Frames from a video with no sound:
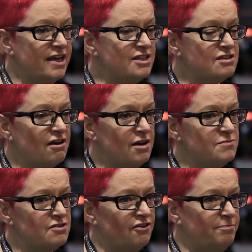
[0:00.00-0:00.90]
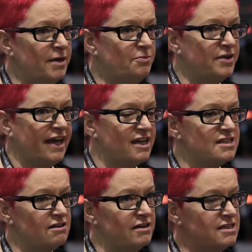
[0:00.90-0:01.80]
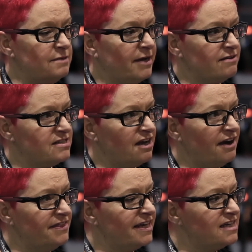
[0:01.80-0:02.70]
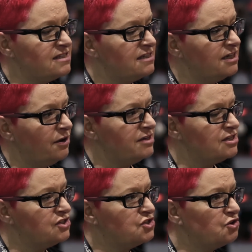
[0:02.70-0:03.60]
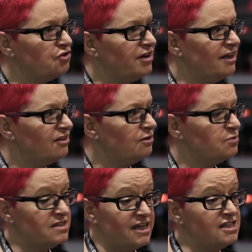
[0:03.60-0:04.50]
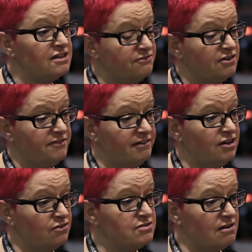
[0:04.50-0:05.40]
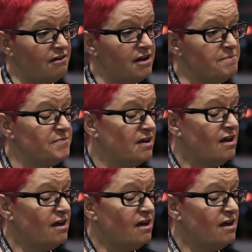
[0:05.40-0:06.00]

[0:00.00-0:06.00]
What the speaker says: In terms of people getting excited about it, I think it's, you know, it's a story that was hidden for a very long time.